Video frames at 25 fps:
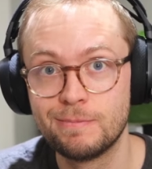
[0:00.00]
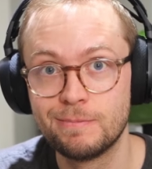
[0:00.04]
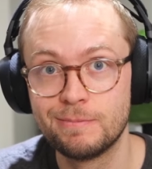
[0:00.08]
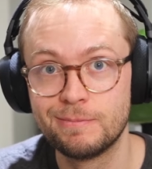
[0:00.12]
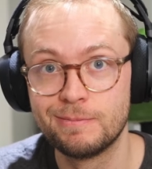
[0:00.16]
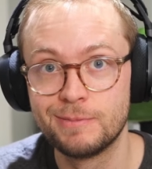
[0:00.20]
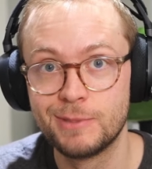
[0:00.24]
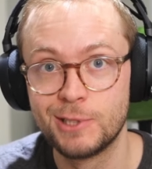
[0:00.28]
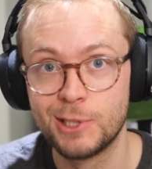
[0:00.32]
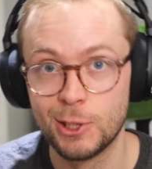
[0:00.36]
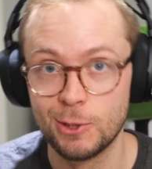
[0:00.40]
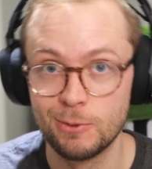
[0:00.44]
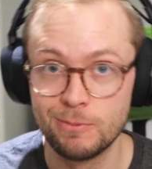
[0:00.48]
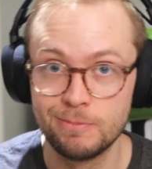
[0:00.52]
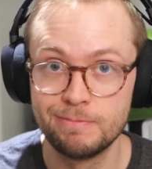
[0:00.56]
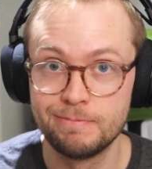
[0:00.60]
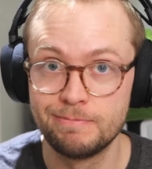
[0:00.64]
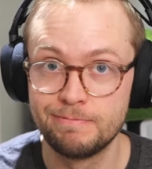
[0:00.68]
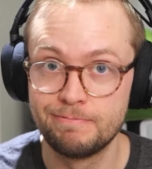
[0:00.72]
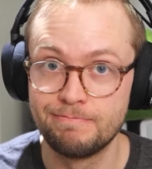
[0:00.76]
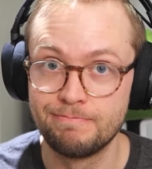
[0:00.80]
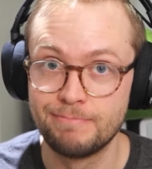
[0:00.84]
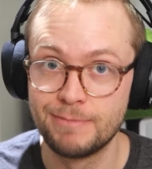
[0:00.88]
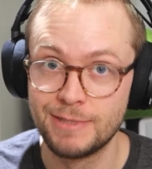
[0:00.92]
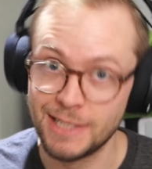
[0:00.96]
So
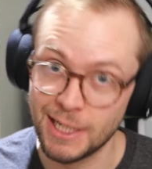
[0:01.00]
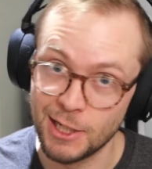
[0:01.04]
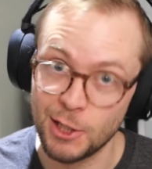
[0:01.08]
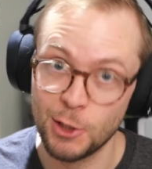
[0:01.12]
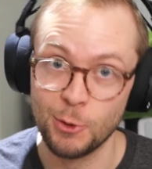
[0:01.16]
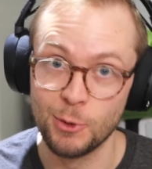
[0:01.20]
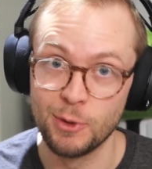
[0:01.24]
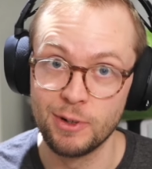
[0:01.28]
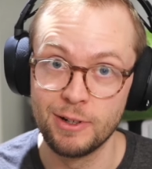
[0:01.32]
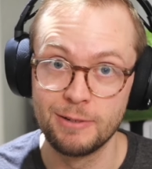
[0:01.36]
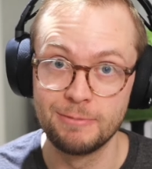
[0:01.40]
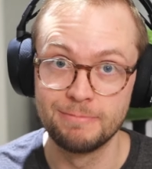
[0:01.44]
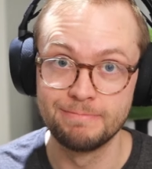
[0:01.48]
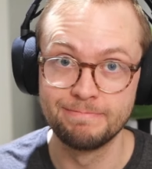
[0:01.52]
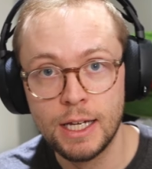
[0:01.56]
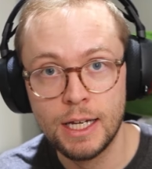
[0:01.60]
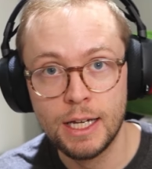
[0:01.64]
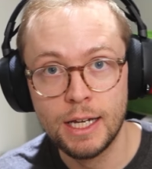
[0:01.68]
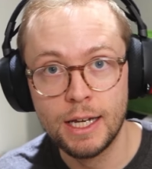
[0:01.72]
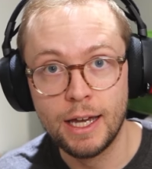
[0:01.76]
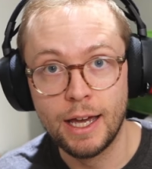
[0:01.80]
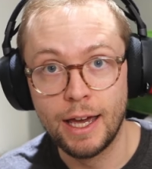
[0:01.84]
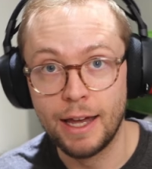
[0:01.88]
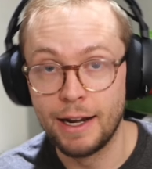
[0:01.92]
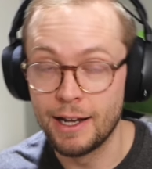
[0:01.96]
stay tuned.
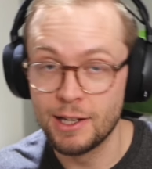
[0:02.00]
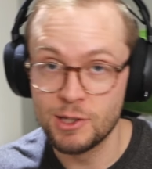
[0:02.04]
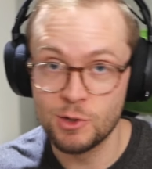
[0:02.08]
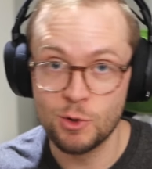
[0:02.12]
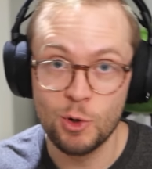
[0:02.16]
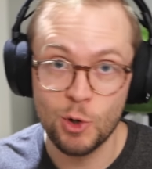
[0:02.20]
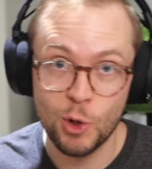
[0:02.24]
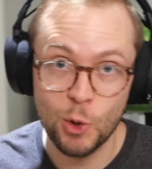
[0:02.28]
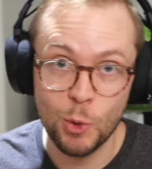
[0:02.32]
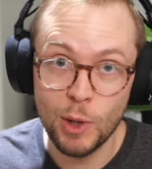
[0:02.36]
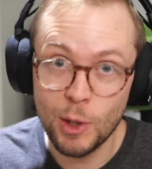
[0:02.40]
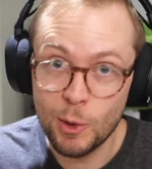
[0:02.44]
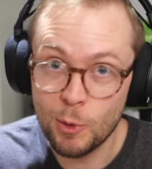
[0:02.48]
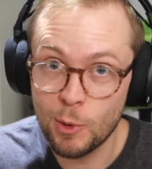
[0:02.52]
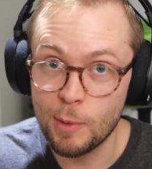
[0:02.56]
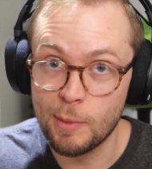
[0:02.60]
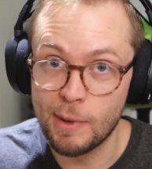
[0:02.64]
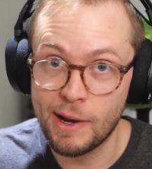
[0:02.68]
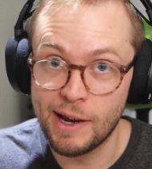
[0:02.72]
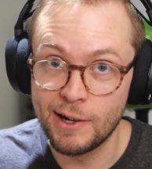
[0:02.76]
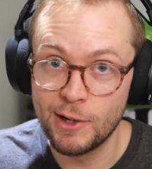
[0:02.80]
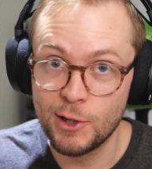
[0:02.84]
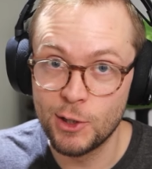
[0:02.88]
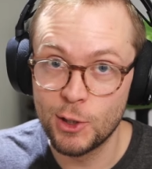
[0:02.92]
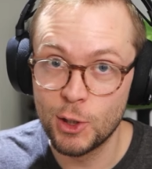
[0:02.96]
And as a quick
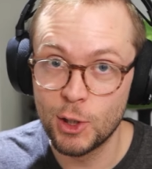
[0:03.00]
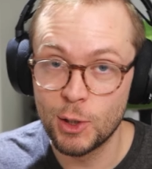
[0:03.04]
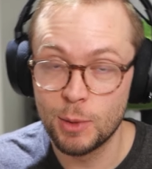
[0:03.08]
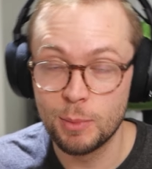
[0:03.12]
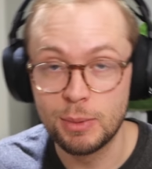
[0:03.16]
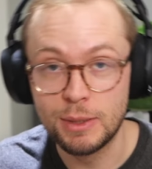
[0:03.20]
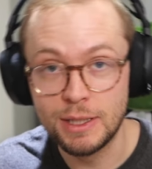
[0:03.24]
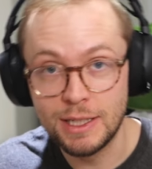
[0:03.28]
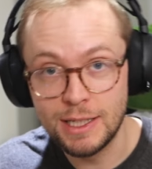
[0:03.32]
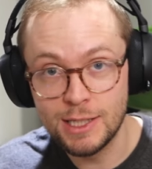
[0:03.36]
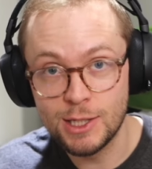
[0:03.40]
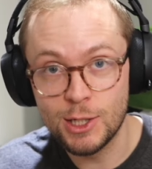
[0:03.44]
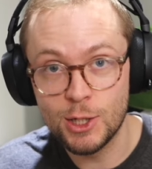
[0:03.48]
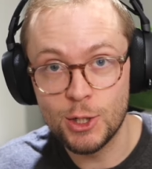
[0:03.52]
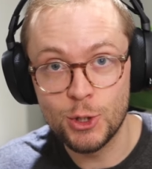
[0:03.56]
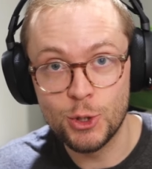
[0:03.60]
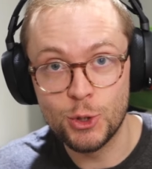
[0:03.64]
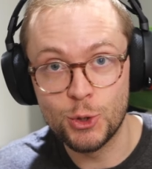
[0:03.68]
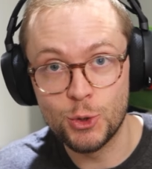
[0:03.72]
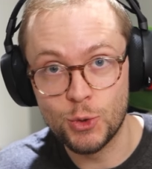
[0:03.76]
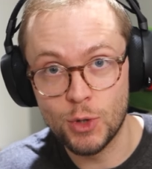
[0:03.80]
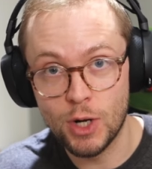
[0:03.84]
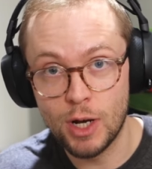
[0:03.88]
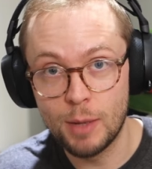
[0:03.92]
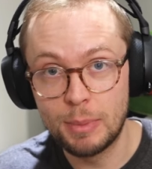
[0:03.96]
reminder, please
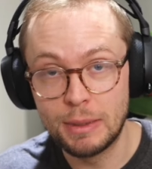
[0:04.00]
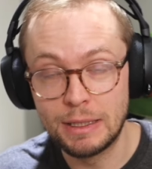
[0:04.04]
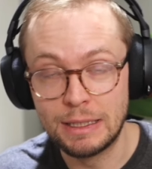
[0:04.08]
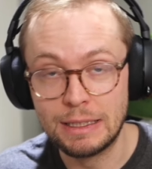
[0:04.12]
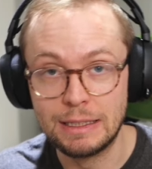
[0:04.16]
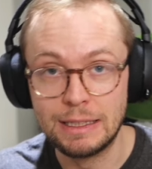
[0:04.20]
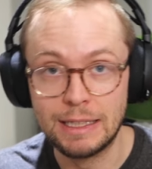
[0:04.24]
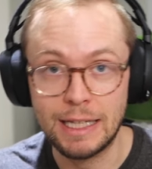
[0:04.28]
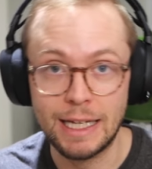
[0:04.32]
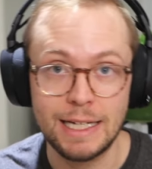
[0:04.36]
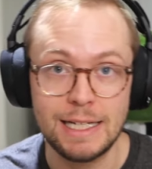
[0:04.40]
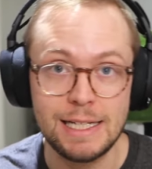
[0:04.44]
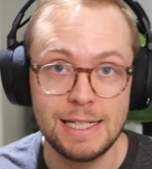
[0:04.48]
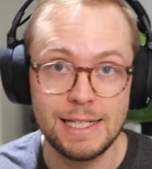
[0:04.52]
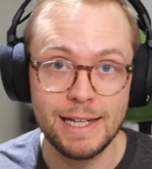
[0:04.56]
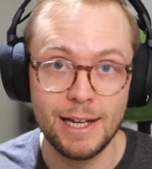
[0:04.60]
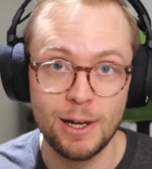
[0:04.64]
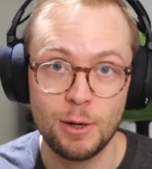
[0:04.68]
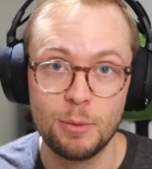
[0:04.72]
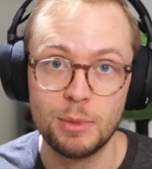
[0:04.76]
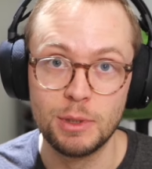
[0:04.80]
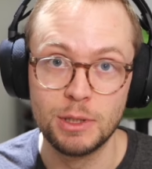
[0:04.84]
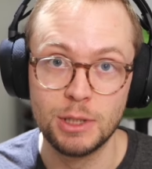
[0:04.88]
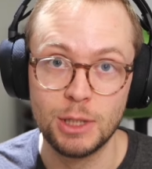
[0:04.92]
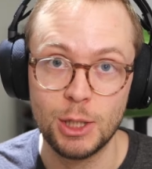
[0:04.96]
drop a like
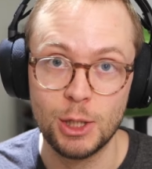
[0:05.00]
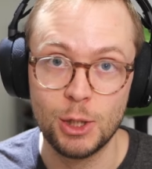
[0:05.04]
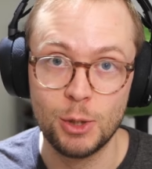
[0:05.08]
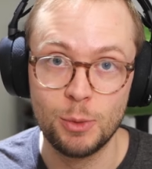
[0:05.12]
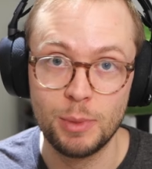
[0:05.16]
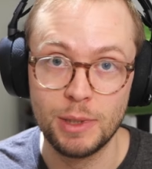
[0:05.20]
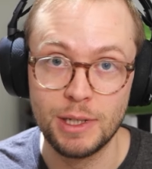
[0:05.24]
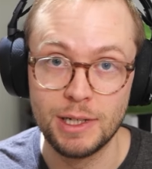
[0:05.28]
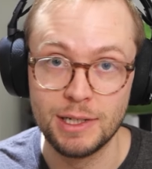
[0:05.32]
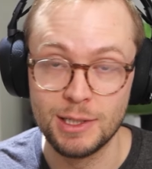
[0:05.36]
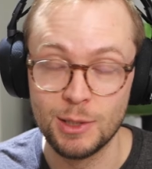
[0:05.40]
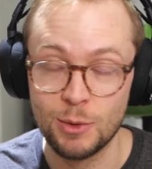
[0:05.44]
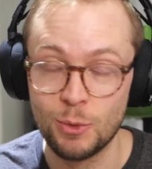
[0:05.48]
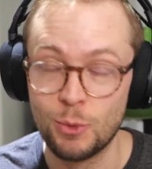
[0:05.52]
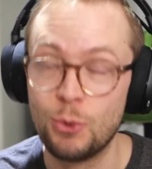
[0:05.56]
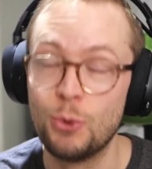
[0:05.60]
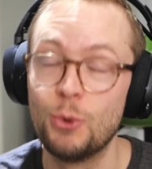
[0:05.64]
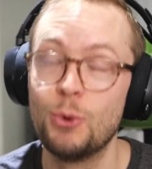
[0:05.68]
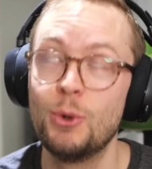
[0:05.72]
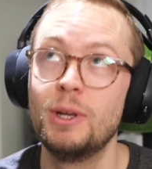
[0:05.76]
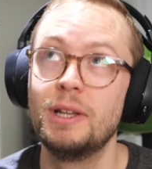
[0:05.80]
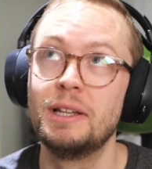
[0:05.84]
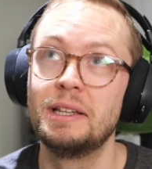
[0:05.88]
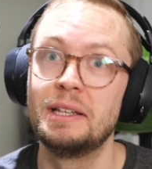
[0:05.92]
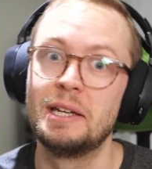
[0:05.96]
down below because it
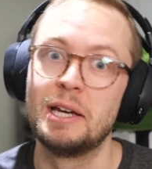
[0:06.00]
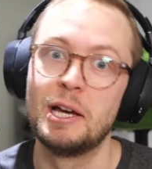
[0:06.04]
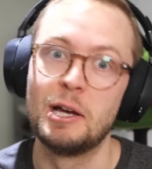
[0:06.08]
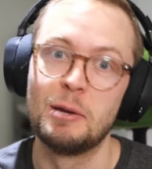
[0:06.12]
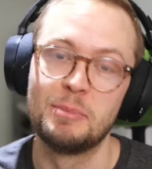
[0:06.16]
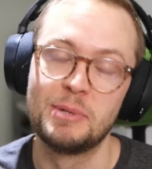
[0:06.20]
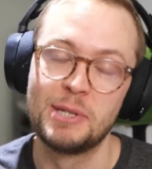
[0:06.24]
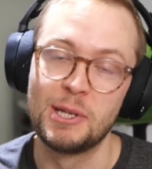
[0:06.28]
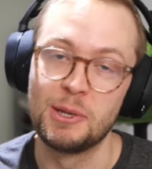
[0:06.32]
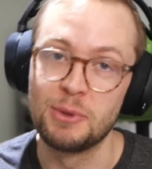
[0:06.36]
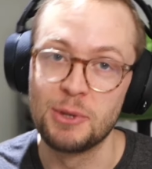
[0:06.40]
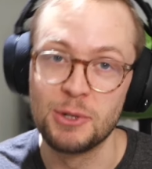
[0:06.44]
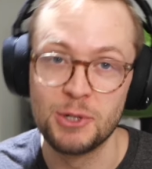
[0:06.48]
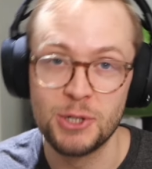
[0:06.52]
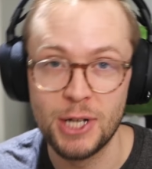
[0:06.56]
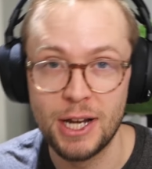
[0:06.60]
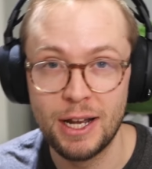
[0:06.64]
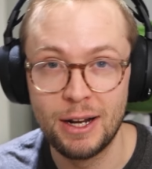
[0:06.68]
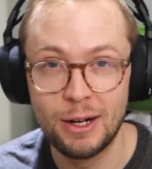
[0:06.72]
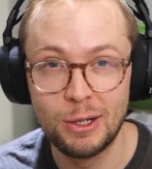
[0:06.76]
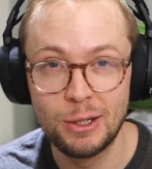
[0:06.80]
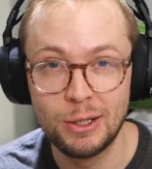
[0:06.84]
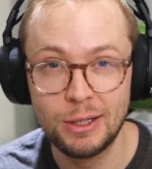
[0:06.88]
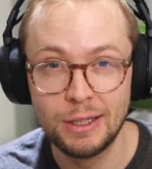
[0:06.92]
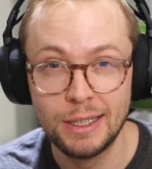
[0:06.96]
really helps out the
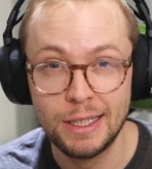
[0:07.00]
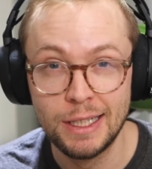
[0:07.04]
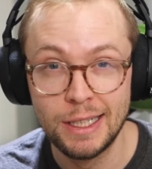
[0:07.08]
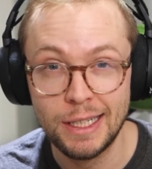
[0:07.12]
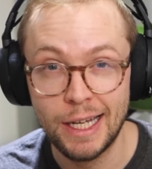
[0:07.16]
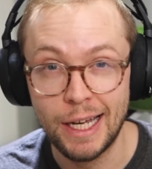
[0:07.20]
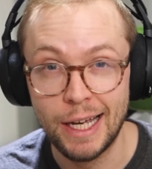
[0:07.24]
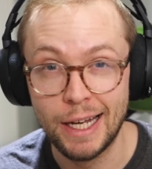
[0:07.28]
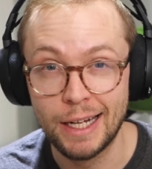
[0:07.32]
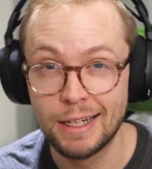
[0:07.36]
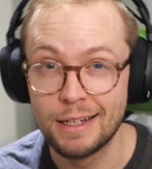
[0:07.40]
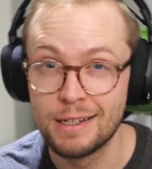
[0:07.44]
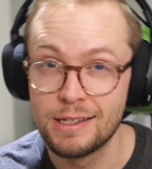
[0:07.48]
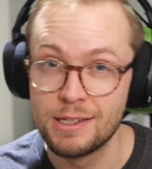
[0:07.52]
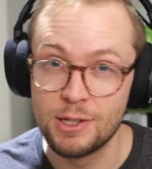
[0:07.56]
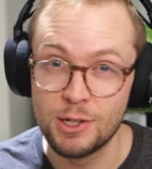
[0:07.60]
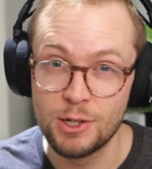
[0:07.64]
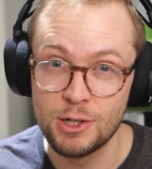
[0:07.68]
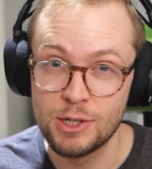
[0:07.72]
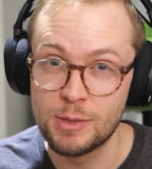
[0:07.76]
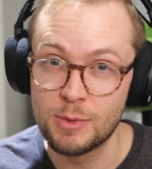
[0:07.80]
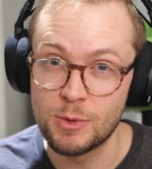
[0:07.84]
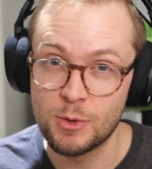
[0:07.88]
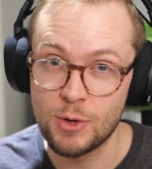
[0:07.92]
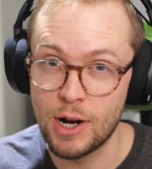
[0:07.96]
channel and consider
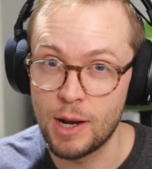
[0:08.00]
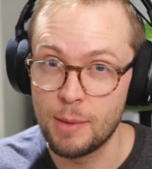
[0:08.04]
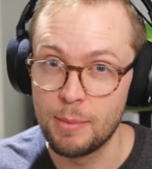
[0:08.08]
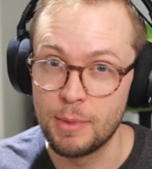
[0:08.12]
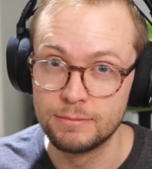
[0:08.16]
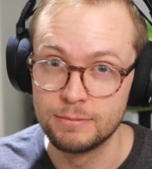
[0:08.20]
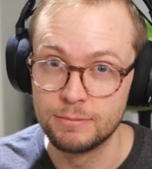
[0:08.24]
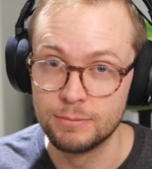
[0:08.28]
subscribing.